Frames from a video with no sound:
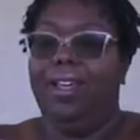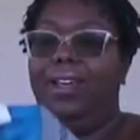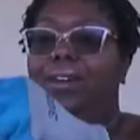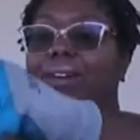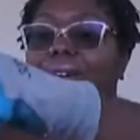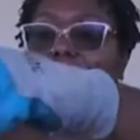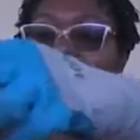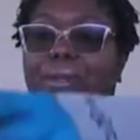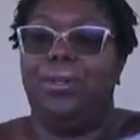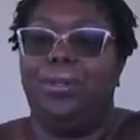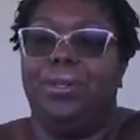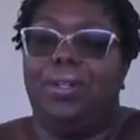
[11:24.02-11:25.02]
whew.
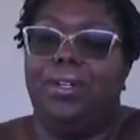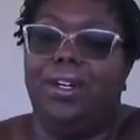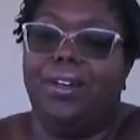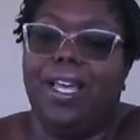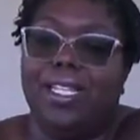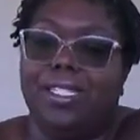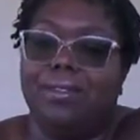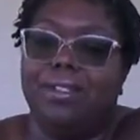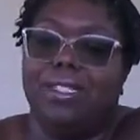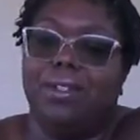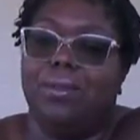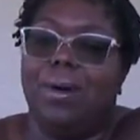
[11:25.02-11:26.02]
Okay, so I'm
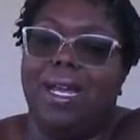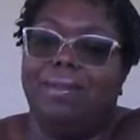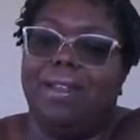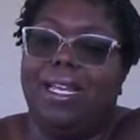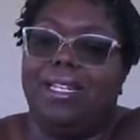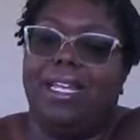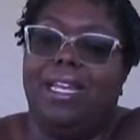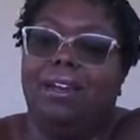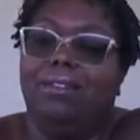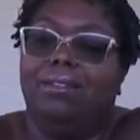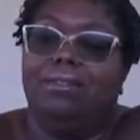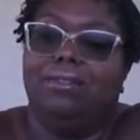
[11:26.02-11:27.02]
just going to wipe that down.
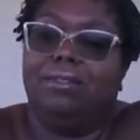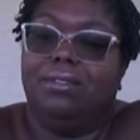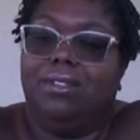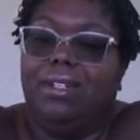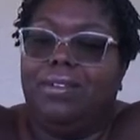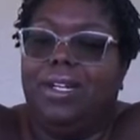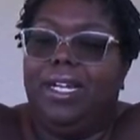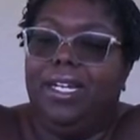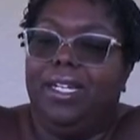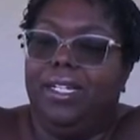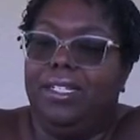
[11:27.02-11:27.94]
Alright.